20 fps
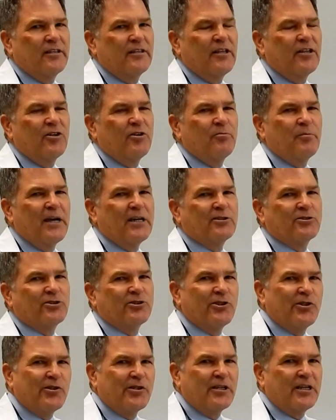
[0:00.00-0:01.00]
and then you make
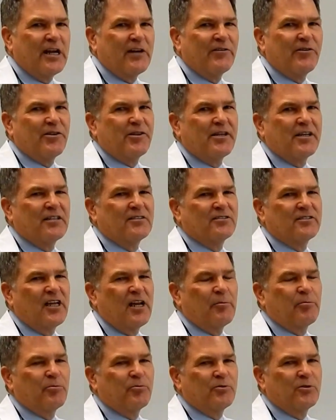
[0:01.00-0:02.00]
sure that everything is
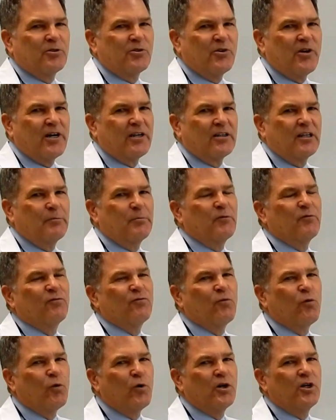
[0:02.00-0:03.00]
set up correctly
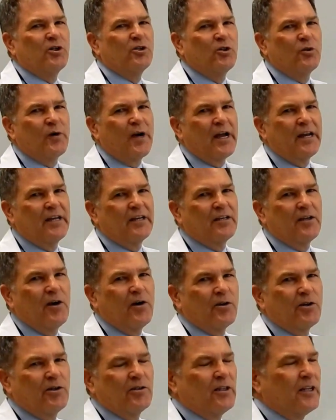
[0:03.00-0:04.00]
before you do any
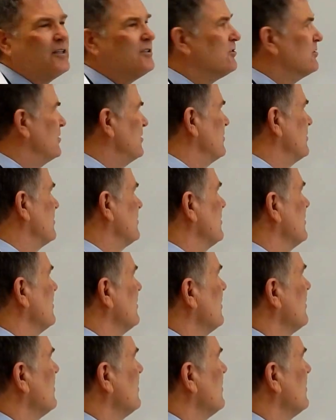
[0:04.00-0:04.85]
calculations.